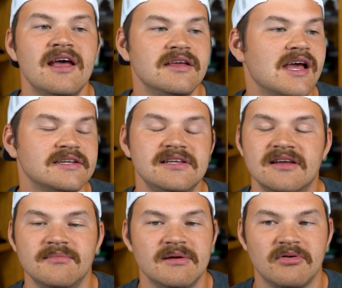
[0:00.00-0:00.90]
Yes, he
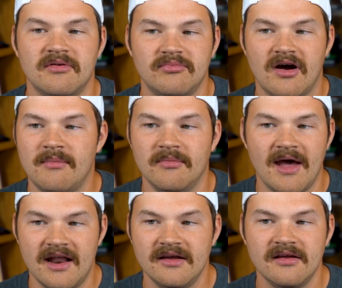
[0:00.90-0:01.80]
can be
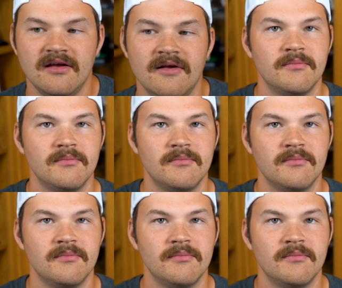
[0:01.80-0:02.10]
problematic,